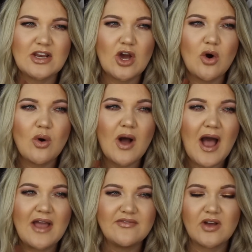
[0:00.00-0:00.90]
I know
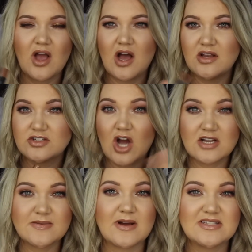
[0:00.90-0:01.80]
I've got,
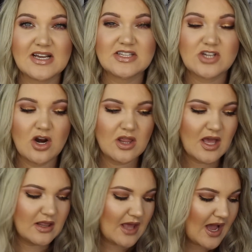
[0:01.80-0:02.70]
talked about Deck of
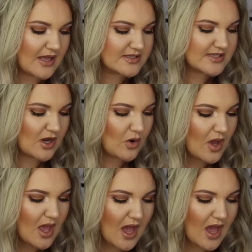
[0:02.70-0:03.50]
Scarlet a lot, so,